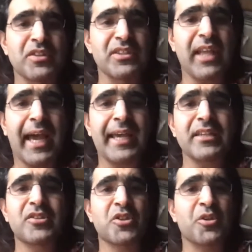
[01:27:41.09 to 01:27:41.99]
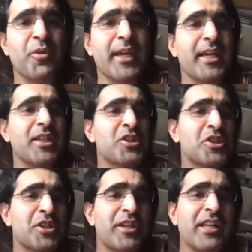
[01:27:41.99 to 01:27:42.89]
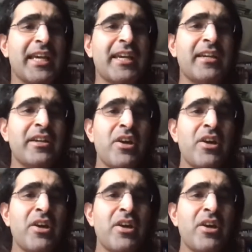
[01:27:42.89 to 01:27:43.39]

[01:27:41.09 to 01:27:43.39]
a nice trade surely.